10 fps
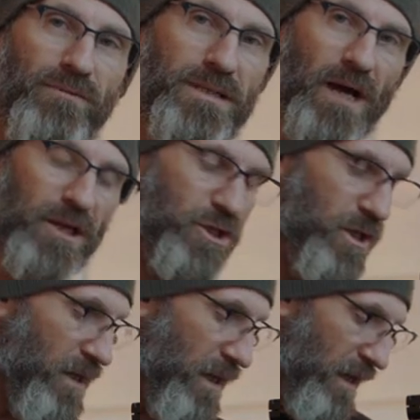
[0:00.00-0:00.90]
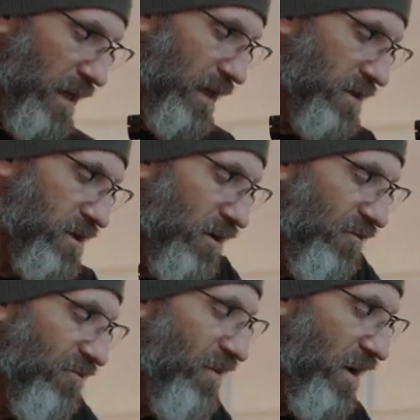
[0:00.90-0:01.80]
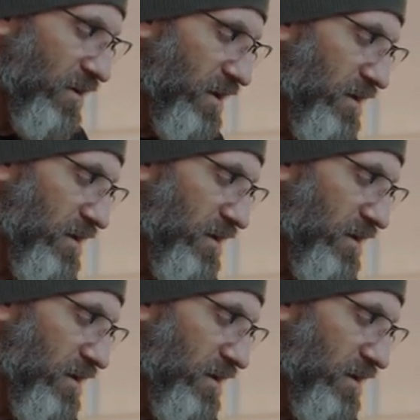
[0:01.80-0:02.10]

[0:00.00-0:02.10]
reduction is they'll vary